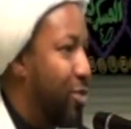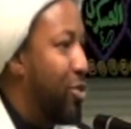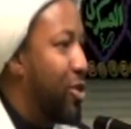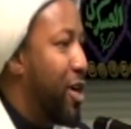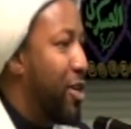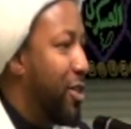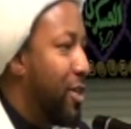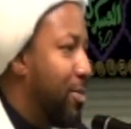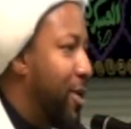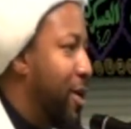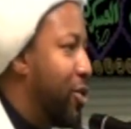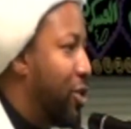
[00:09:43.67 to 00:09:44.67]
Allah subhanahu wa ta'ala is
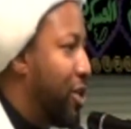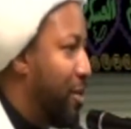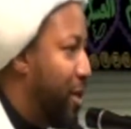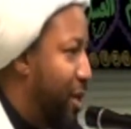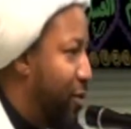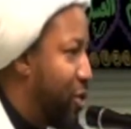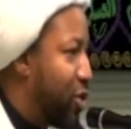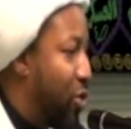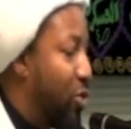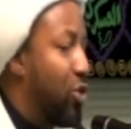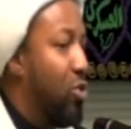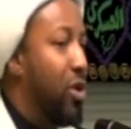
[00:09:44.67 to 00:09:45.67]
speaking to the
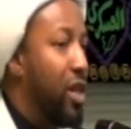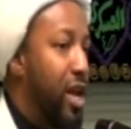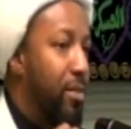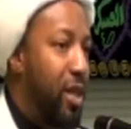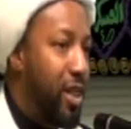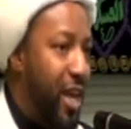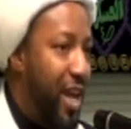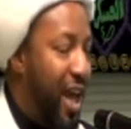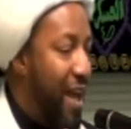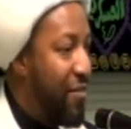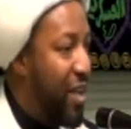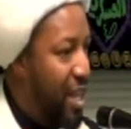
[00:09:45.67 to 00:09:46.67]
believers, those who claim that
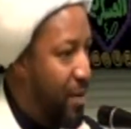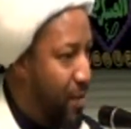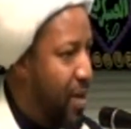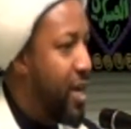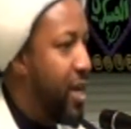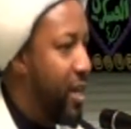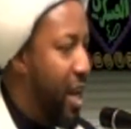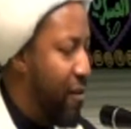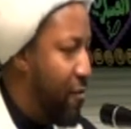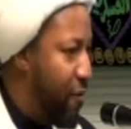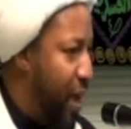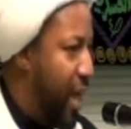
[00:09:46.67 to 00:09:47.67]
they have iman
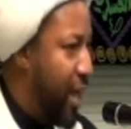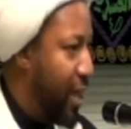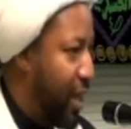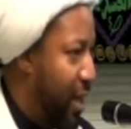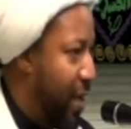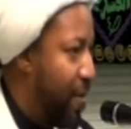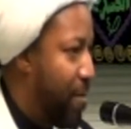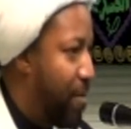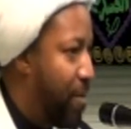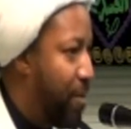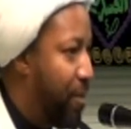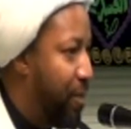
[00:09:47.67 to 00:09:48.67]
and faith.
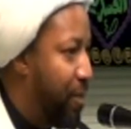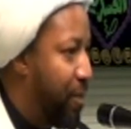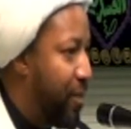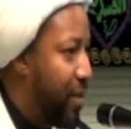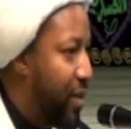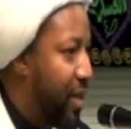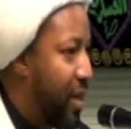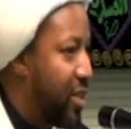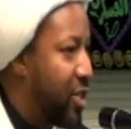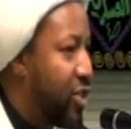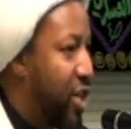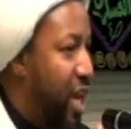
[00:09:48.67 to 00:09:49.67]

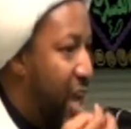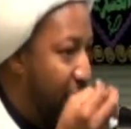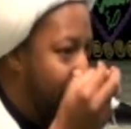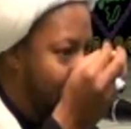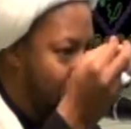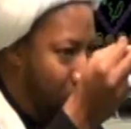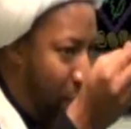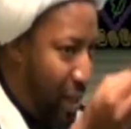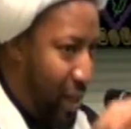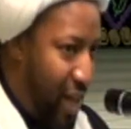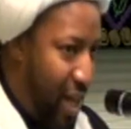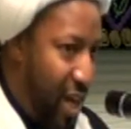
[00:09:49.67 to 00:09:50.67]
He says, if you
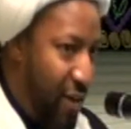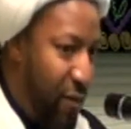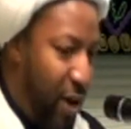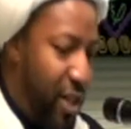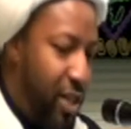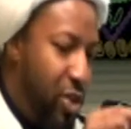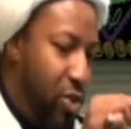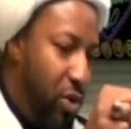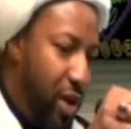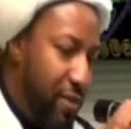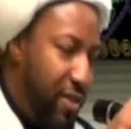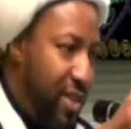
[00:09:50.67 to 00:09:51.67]
believe, then
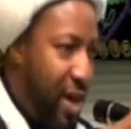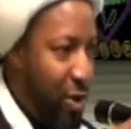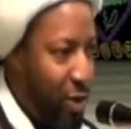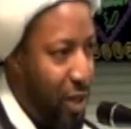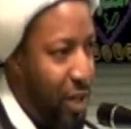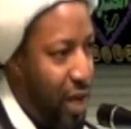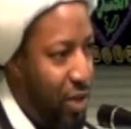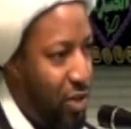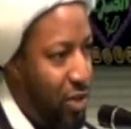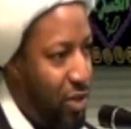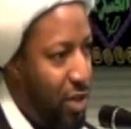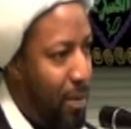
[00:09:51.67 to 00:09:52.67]
you give
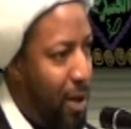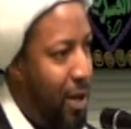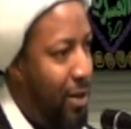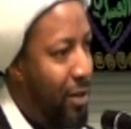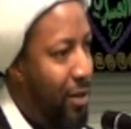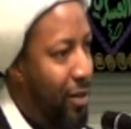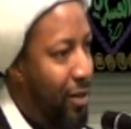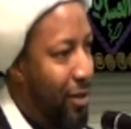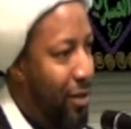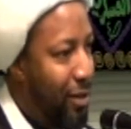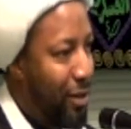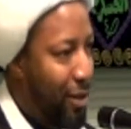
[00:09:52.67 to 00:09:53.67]
salutations upon
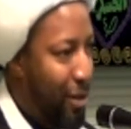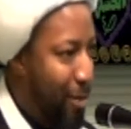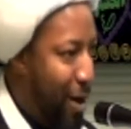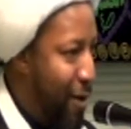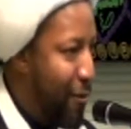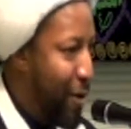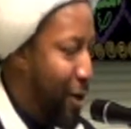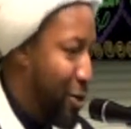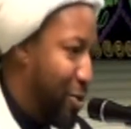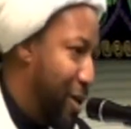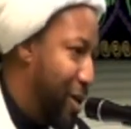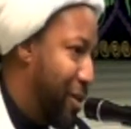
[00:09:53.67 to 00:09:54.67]
the Prophet
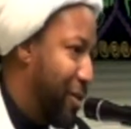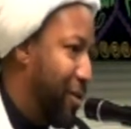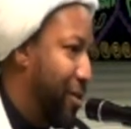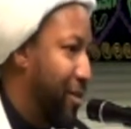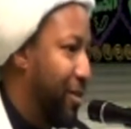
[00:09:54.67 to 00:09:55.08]
as well.